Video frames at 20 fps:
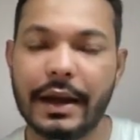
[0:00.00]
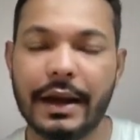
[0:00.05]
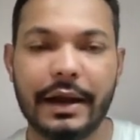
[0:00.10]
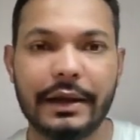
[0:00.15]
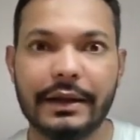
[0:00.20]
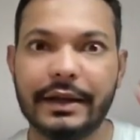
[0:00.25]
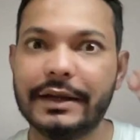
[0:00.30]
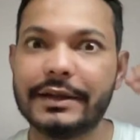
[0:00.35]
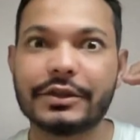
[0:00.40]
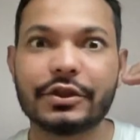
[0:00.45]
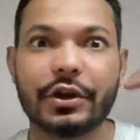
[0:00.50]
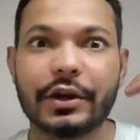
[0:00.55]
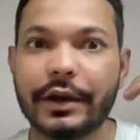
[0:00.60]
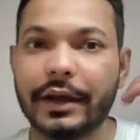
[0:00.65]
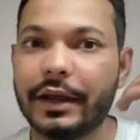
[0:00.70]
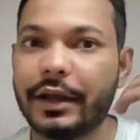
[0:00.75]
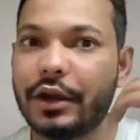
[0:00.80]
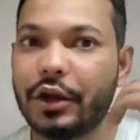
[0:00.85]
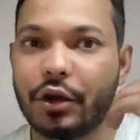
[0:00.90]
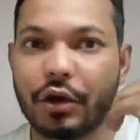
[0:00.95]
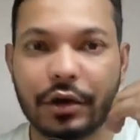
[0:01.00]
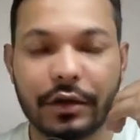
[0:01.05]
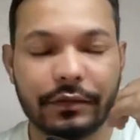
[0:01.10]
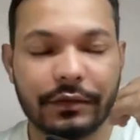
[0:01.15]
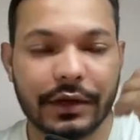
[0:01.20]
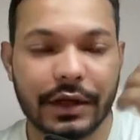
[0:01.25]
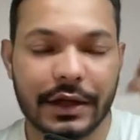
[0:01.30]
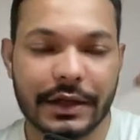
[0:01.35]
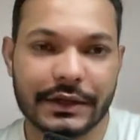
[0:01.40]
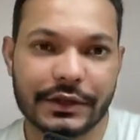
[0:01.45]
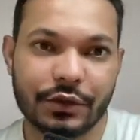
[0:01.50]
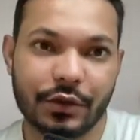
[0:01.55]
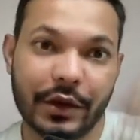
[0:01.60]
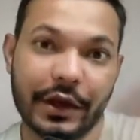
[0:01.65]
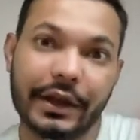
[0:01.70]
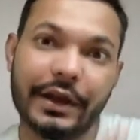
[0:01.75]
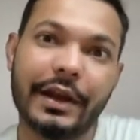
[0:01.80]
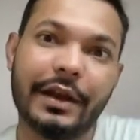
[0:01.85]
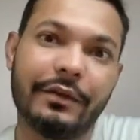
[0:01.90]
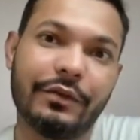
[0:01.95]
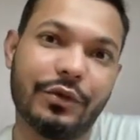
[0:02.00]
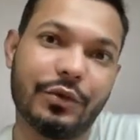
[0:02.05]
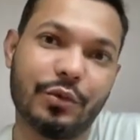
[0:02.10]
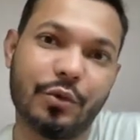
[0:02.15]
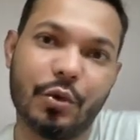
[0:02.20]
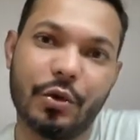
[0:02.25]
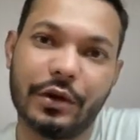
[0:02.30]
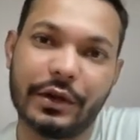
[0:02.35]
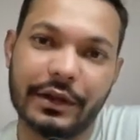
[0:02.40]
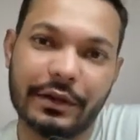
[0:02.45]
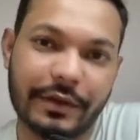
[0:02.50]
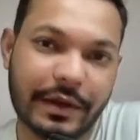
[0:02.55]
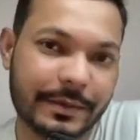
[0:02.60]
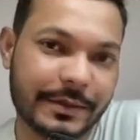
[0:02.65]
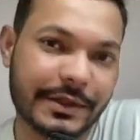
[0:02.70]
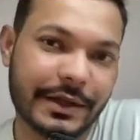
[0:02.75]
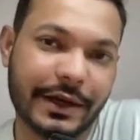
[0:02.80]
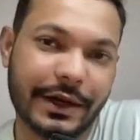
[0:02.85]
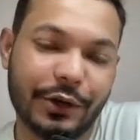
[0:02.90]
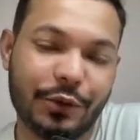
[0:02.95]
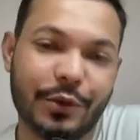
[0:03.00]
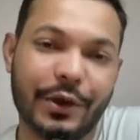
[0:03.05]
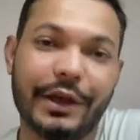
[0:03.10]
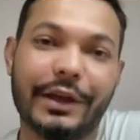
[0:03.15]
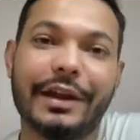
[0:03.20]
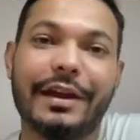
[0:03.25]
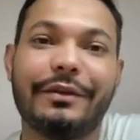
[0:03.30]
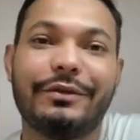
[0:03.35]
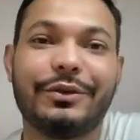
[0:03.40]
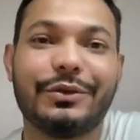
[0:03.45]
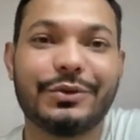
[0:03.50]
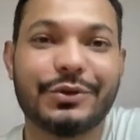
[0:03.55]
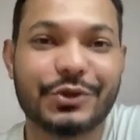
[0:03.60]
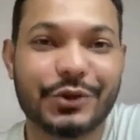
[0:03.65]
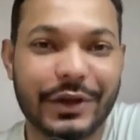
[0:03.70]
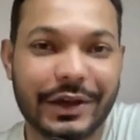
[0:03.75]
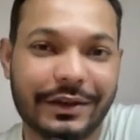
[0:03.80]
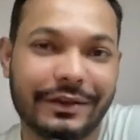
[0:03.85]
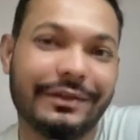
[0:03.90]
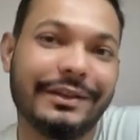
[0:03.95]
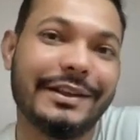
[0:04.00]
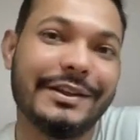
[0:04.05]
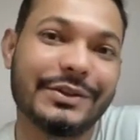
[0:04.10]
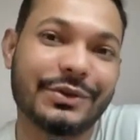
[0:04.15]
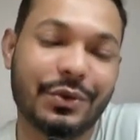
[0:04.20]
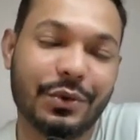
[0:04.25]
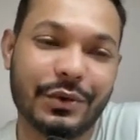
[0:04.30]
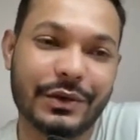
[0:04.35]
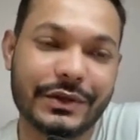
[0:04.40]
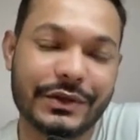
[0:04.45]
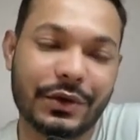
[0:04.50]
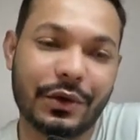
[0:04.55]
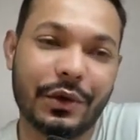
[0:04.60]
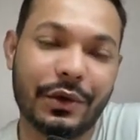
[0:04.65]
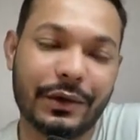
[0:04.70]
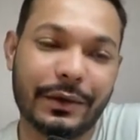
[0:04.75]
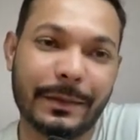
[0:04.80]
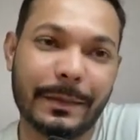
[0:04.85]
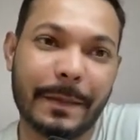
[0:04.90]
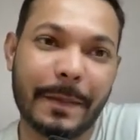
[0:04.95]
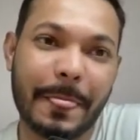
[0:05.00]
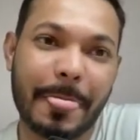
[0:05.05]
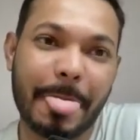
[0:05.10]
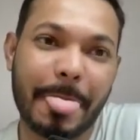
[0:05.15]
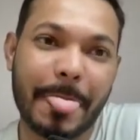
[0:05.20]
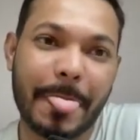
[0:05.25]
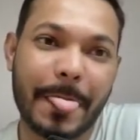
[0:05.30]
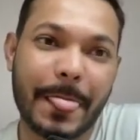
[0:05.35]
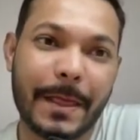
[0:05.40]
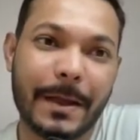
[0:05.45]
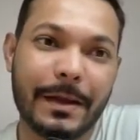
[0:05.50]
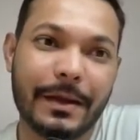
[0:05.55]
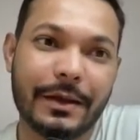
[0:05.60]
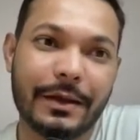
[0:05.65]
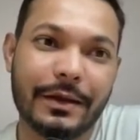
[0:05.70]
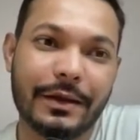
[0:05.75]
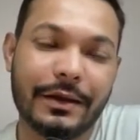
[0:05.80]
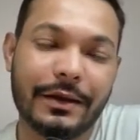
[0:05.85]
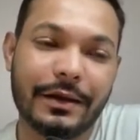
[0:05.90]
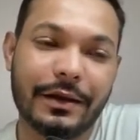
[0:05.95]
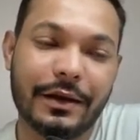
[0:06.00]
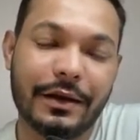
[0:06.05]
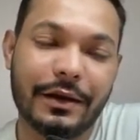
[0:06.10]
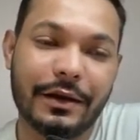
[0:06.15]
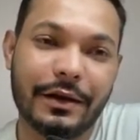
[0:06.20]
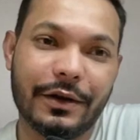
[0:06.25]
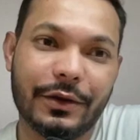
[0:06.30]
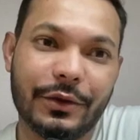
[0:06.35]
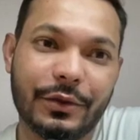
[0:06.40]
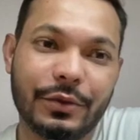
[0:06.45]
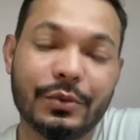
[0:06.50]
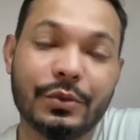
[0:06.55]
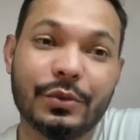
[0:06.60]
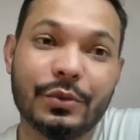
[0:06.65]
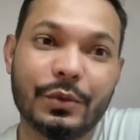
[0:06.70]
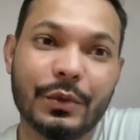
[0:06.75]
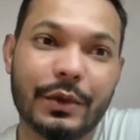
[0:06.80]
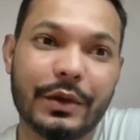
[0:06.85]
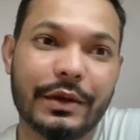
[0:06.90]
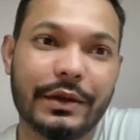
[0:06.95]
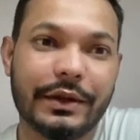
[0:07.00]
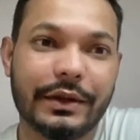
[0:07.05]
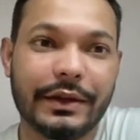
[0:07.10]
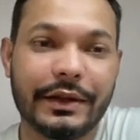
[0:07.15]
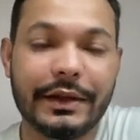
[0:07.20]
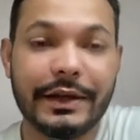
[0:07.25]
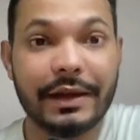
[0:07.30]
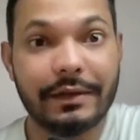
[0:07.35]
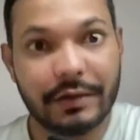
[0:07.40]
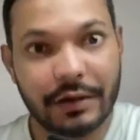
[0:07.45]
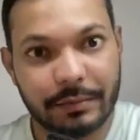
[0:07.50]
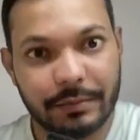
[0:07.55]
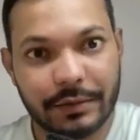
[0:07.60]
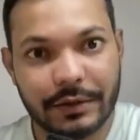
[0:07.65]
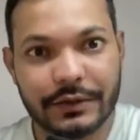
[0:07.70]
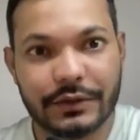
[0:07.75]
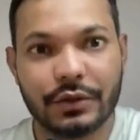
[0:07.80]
And then it's going to take a lot of tasks. You again have to go on the website. You again have to share these codes on to the developer.